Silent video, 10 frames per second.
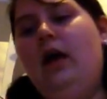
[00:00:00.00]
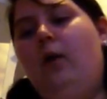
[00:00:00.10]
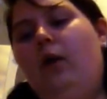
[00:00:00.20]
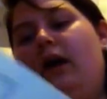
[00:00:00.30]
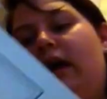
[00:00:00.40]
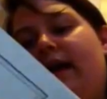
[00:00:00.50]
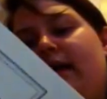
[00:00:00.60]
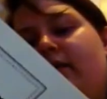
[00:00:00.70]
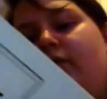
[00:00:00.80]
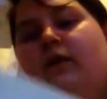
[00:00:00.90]
what I like
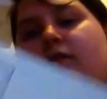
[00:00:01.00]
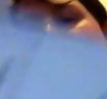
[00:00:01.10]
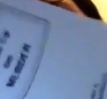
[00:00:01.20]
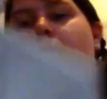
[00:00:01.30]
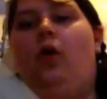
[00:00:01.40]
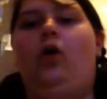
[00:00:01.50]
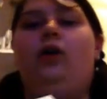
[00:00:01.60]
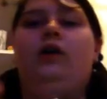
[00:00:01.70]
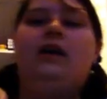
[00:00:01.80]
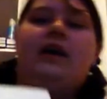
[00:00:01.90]
at the front of the
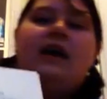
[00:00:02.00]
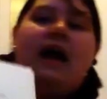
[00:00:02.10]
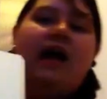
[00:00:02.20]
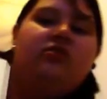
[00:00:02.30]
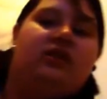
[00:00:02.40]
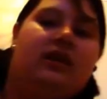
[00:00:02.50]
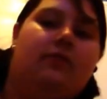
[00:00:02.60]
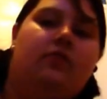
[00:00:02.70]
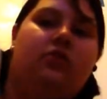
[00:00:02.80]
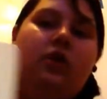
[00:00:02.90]
book, it actually
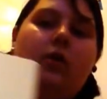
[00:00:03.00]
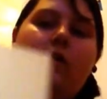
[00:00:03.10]
gives you,